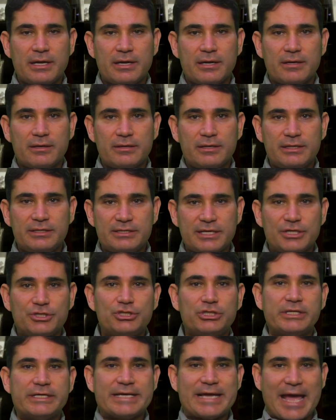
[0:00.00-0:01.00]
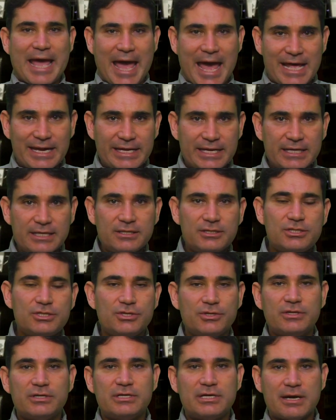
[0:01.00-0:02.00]
essentially adding
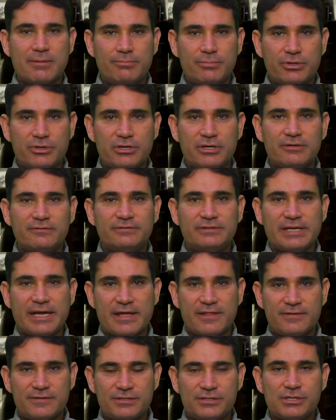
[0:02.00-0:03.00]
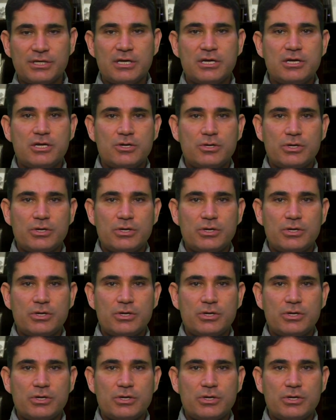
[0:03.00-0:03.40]
to the number of deaths